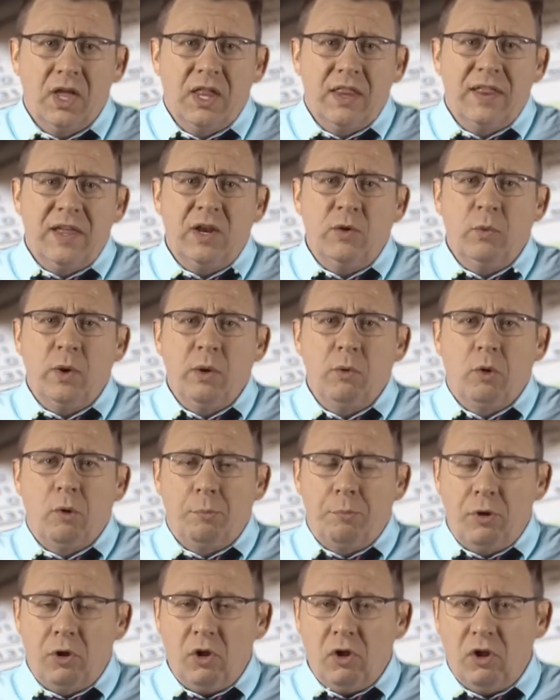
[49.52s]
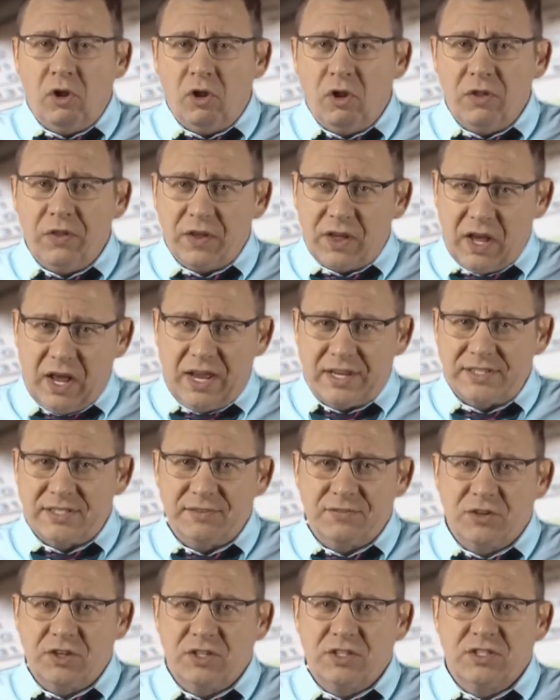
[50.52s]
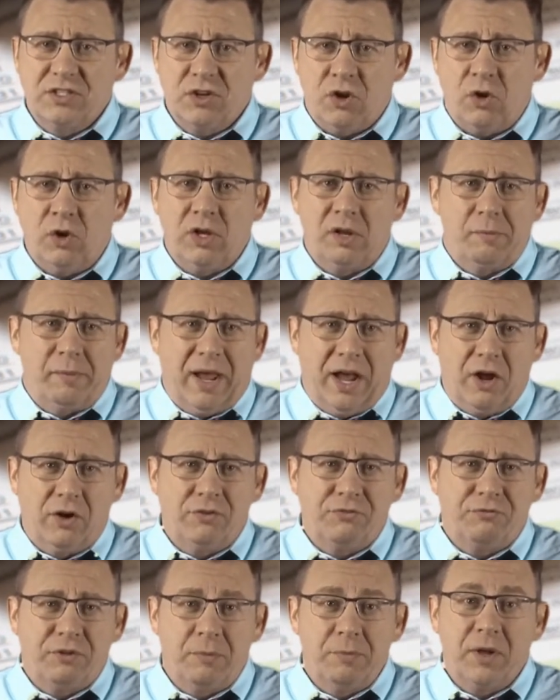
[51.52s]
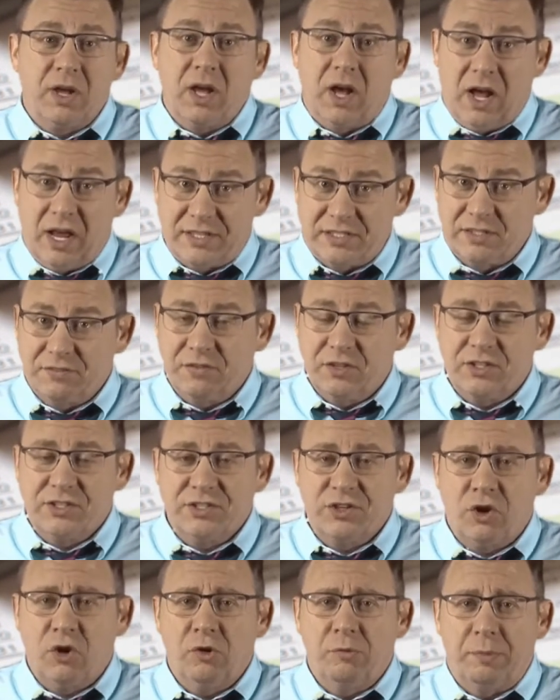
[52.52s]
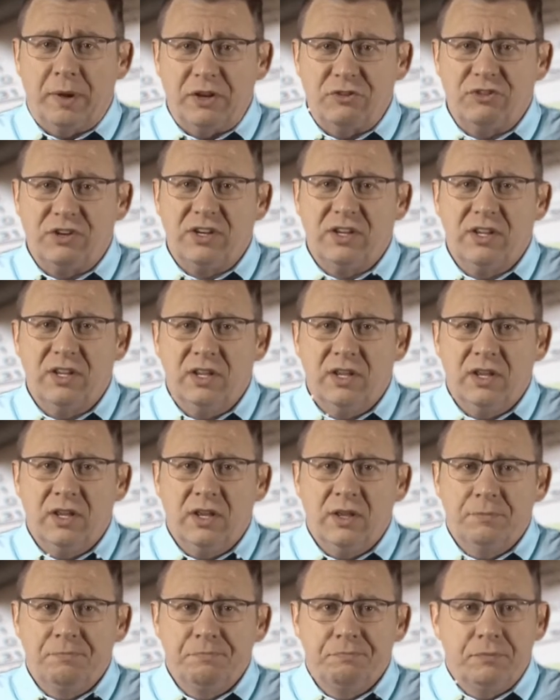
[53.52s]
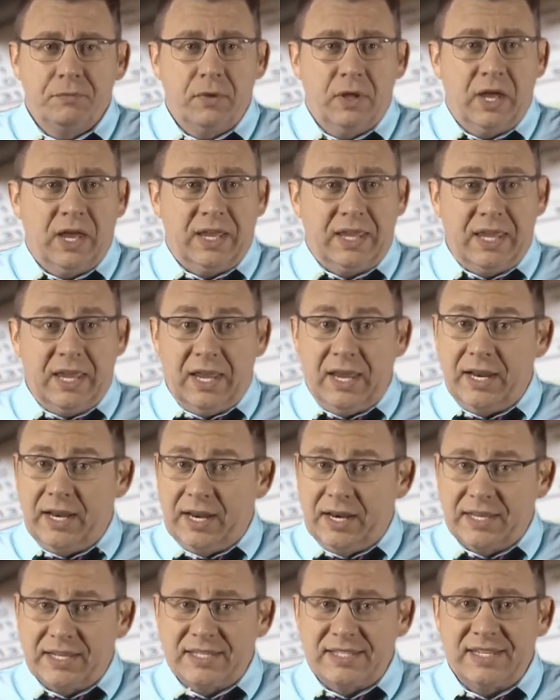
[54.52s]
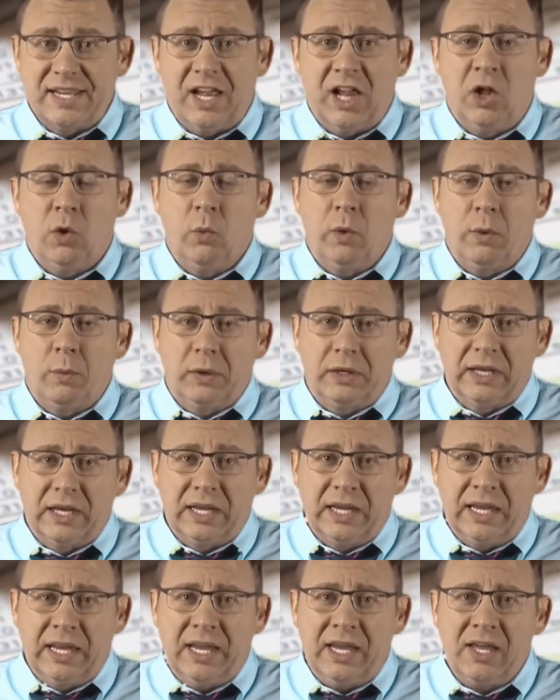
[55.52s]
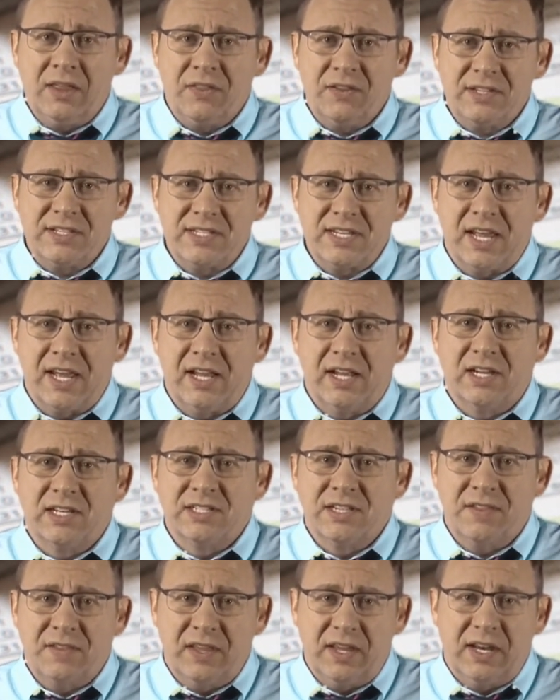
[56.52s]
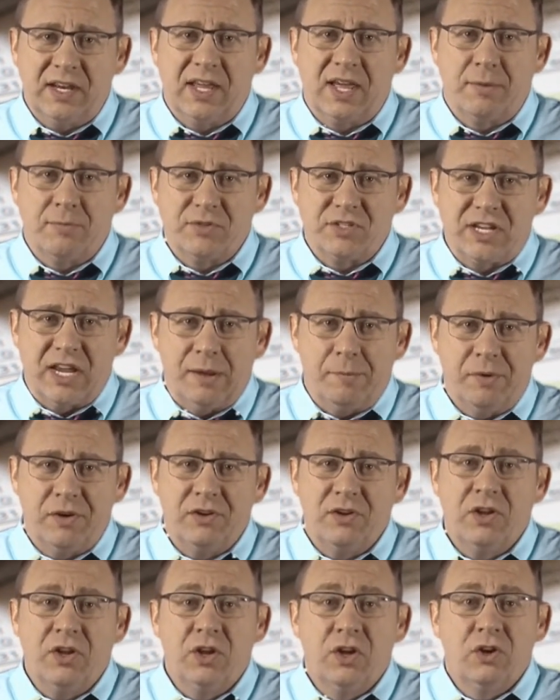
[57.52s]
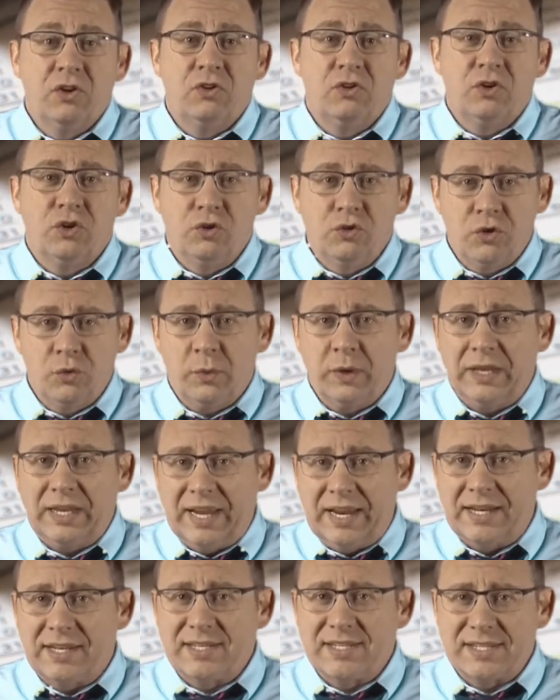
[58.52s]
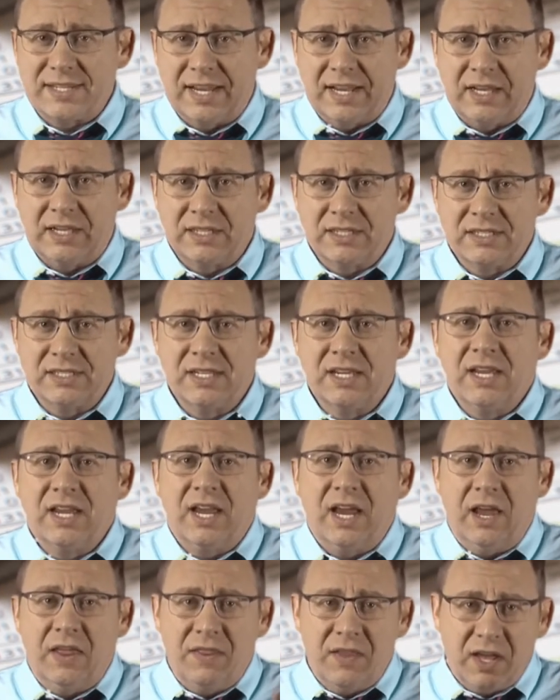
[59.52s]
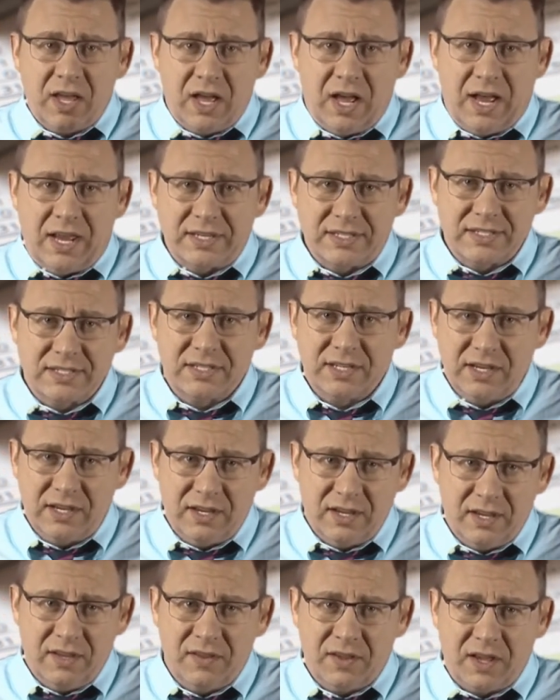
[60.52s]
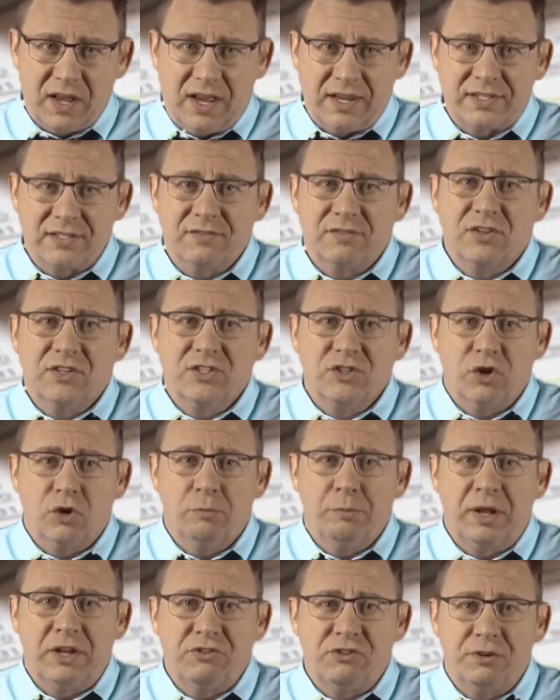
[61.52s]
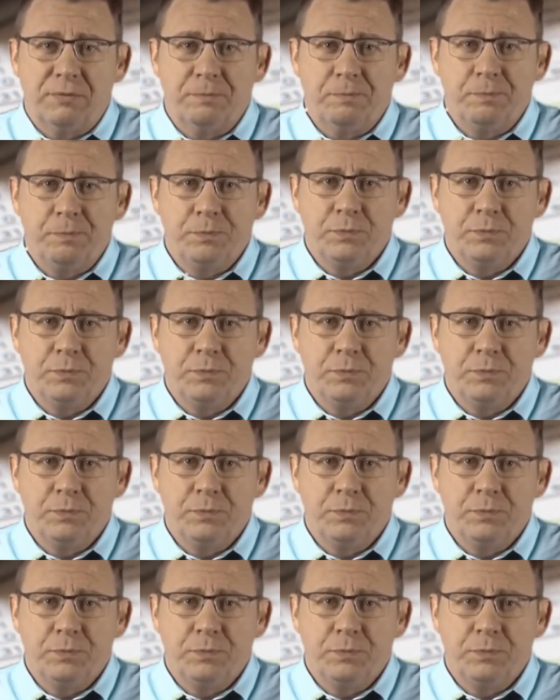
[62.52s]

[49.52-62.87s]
Then we will pull the cost of goods sold amount from the cost of goods sold budget. Again, in Excel, we would link the cells in the income statement to the related cells in the cost of goods sold budget.